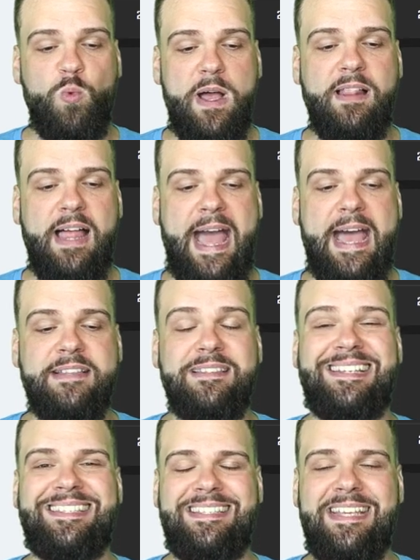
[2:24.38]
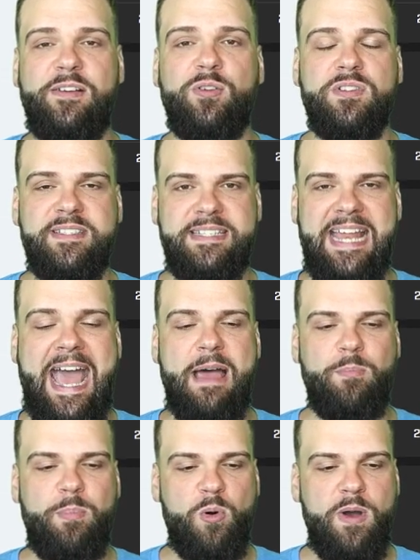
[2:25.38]
well as single
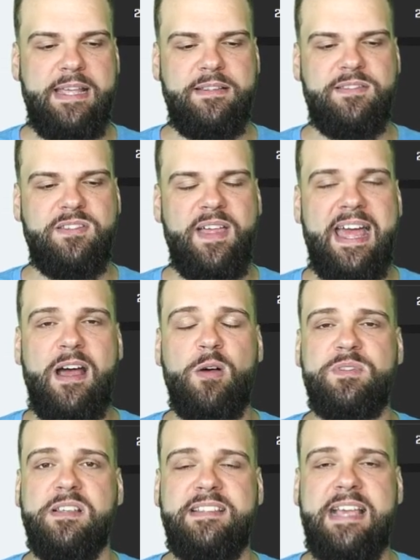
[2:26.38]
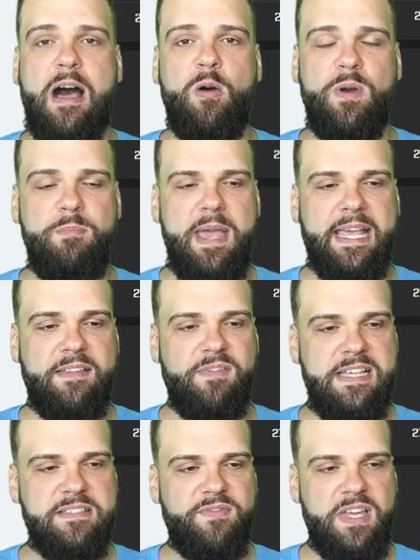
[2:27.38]
stat points. So that helps us out when making
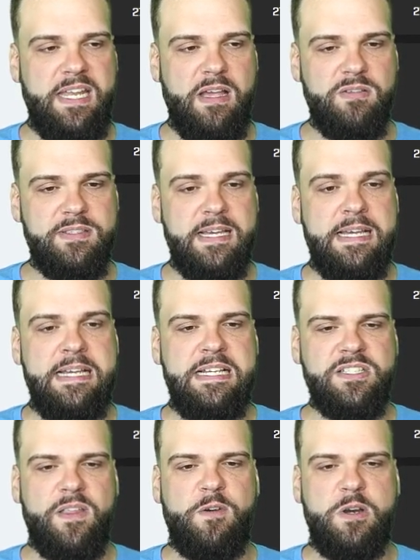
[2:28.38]
these videos. So the